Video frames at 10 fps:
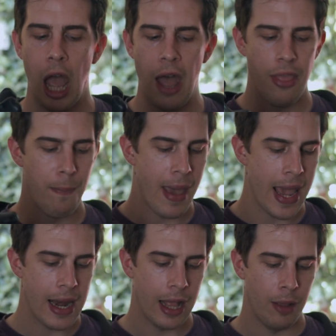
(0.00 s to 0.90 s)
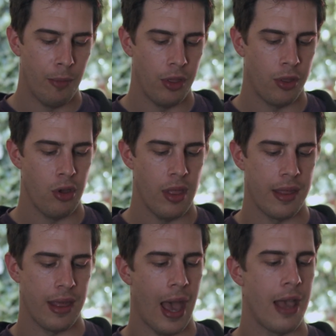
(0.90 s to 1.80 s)
And the main element to
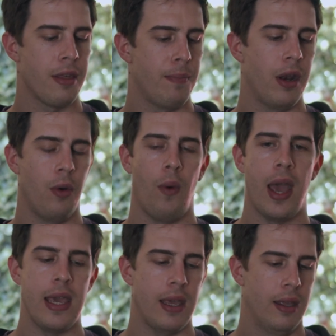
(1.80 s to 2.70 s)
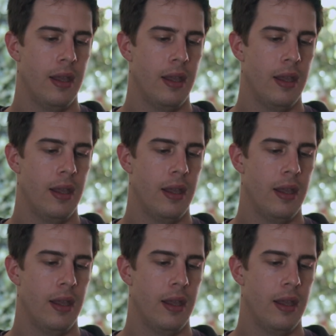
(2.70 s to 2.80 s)
this, it has a bit of weight